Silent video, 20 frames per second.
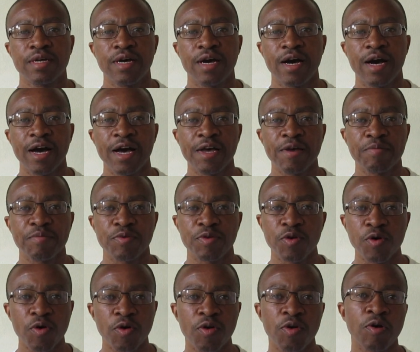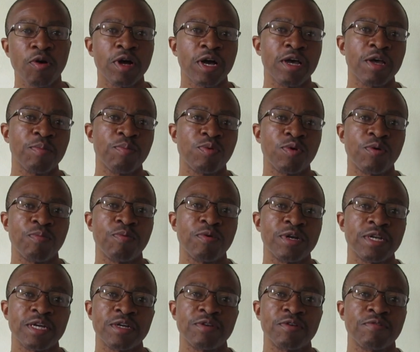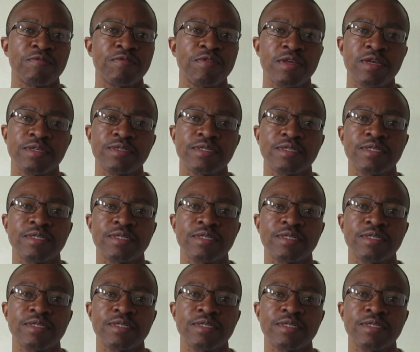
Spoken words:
I am no longer a proponent of this